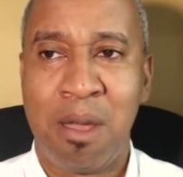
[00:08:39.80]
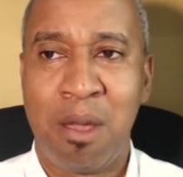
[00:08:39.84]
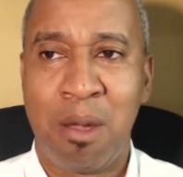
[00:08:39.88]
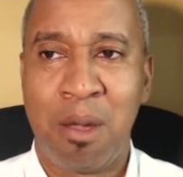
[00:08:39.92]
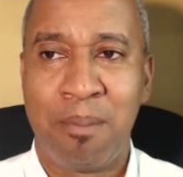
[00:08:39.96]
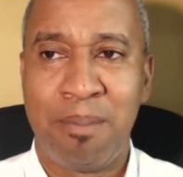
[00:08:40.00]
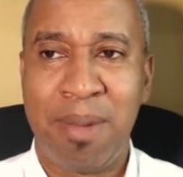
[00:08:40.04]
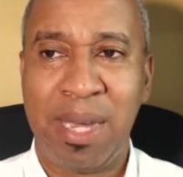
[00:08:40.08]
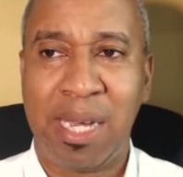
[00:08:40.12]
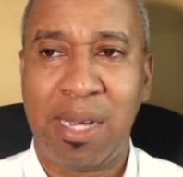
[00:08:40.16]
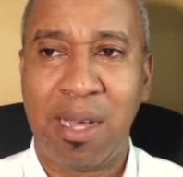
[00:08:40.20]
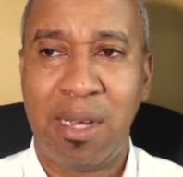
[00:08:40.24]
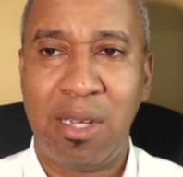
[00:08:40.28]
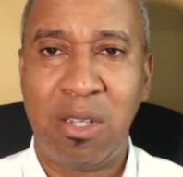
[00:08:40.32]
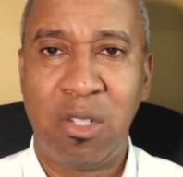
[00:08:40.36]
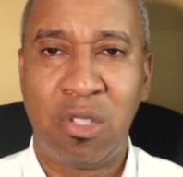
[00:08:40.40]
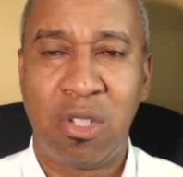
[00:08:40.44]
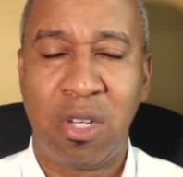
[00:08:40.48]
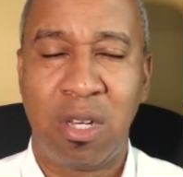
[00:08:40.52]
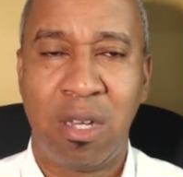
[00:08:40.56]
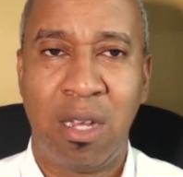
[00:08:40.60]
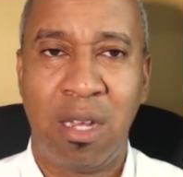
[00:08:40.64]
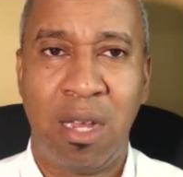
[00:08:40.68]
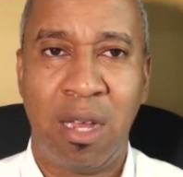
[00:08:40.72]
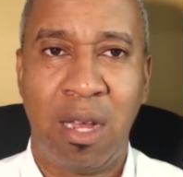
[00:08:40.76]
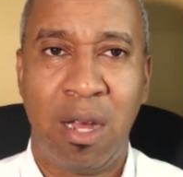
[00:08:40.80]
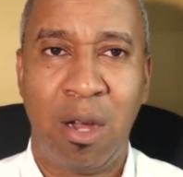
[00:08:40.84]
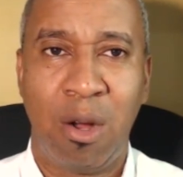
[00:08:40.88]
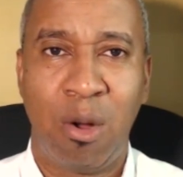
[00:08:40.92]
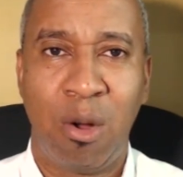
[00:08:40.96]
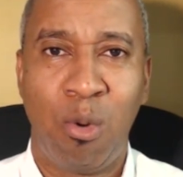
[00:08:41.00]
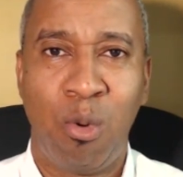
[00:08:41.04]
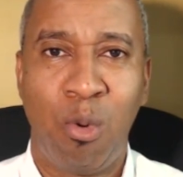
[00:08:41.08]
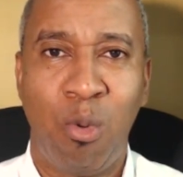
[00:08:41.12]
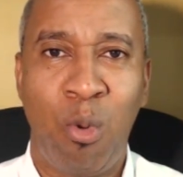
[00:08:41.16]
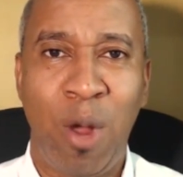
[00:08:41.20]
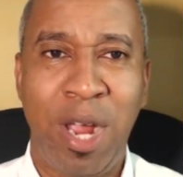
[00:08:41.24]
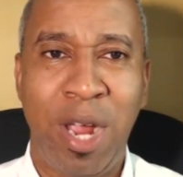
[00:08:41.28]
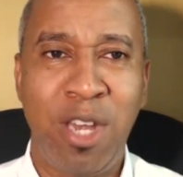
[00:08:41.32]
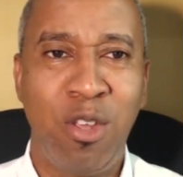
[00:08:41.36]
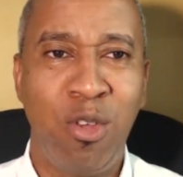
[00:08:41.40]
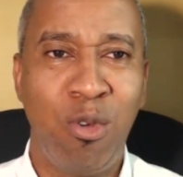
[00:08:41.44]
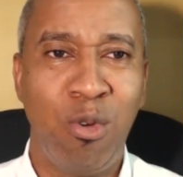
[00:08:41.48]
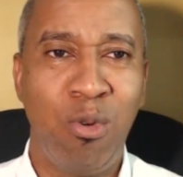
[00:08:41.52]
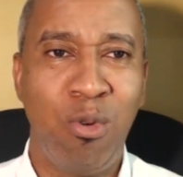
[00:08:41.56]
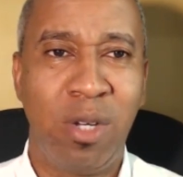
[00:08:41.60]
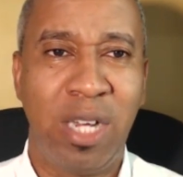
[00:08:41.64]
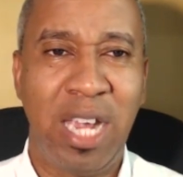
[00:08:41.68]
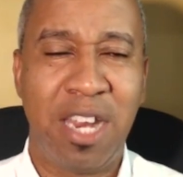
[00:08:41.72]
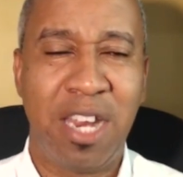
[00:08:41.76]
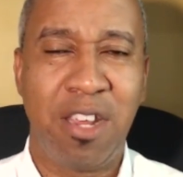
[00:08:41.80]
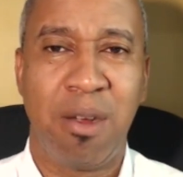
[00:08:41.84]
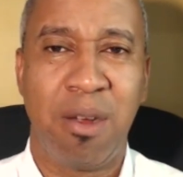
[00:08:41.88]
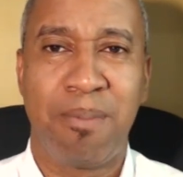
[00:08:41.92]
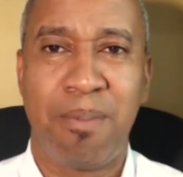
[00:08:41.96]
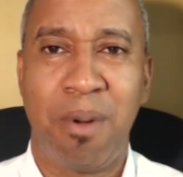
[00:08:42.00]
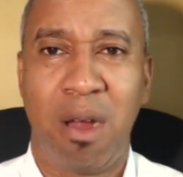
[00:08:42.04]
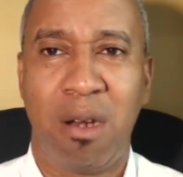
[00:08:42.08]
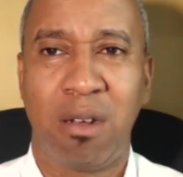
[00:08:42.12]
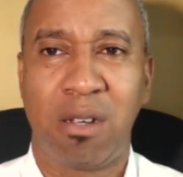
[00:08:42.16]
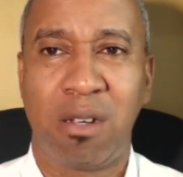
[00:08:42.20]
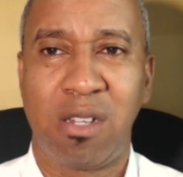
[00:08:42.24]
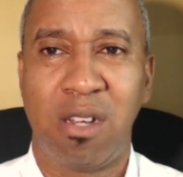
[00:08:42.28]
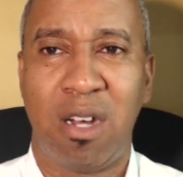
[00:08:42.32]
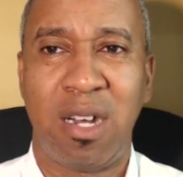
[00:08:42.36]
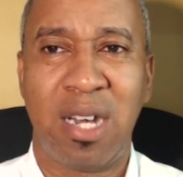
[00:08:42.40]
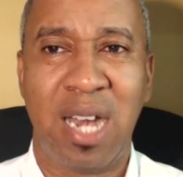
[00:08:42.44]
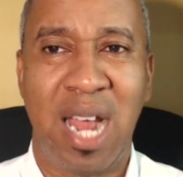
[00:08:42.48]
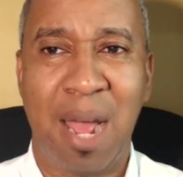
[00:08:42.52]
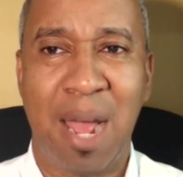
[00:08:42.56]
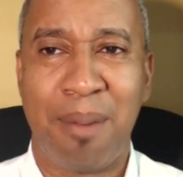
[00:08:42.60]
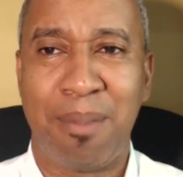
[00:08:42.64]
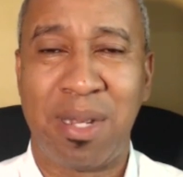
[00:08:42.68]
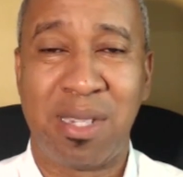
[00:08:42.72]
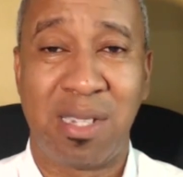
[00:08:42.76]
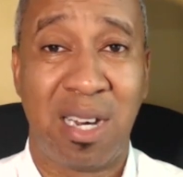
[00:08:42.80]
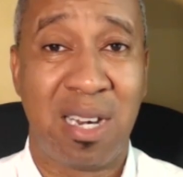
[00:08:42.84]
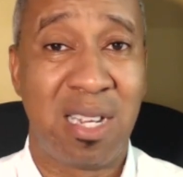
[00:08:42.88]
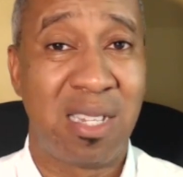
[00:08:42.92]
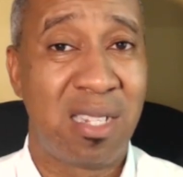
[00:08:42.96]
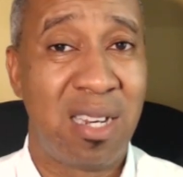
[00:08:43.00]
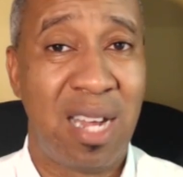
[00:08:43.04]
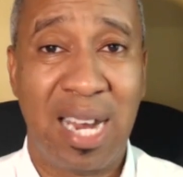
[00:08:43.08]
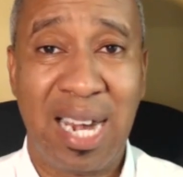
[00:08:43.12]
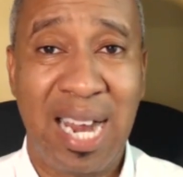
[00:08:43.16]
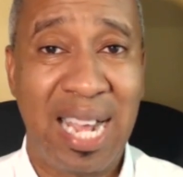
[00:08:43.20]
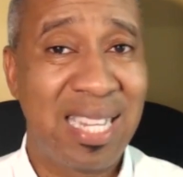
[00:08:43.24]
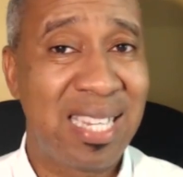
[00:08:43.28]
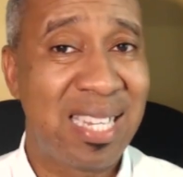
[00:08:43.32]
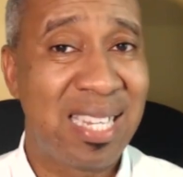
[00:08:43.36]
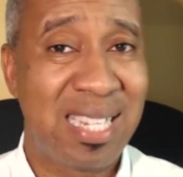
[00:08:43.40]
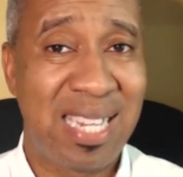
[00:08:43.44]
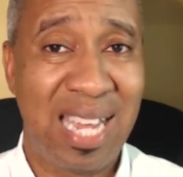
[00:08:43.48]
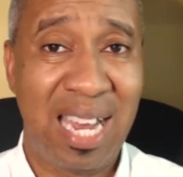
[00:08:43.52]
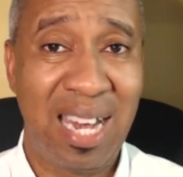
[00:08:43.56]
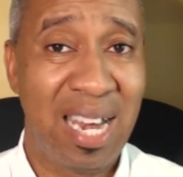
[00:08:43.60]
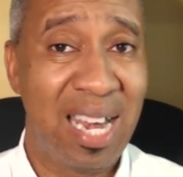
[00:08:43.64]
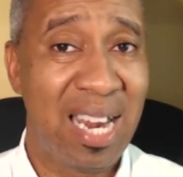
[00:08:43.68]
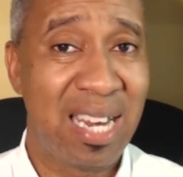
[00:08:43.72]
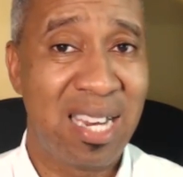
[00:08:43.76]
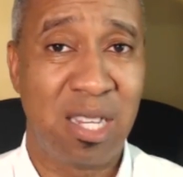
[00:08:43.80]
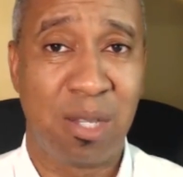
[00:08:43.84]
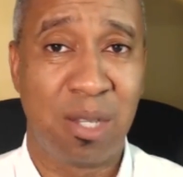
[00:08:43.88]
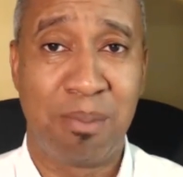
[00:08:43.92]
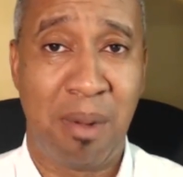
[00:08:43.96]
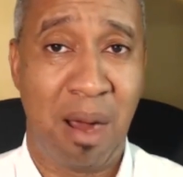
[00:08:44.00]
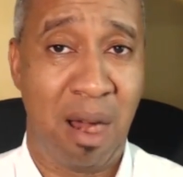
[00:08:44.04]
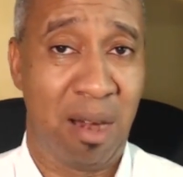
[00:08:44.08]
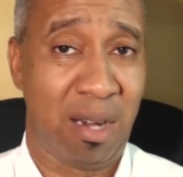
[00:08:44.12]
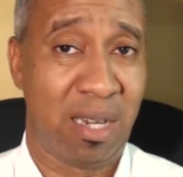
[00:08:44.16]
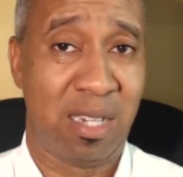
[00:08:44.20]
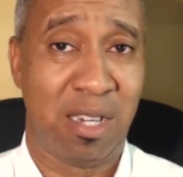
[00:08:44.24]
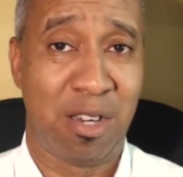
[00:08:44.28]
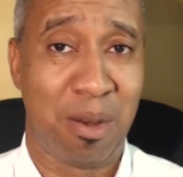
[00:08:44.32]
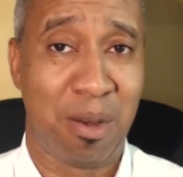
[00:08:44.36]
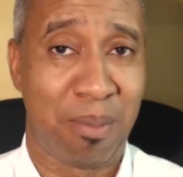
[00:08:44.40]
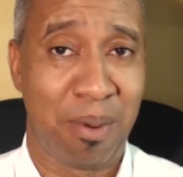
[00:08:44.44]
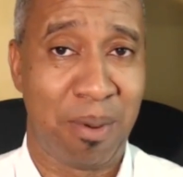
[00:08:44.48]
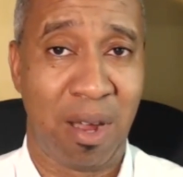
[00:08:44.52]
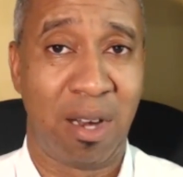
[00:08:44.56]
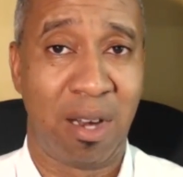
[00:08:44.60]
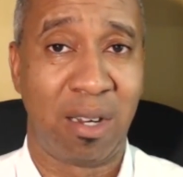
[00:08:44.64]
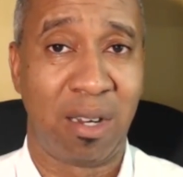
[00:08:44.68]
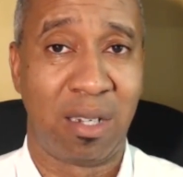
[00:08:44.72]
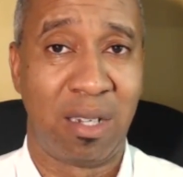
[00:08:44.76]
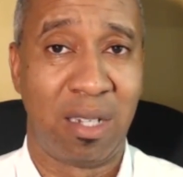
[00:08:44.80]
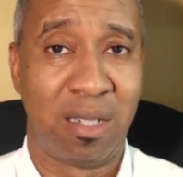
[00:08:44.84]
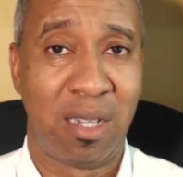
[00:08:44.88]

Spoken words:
Because when you get your products on Amazon, it's not that seller that is marketing your product.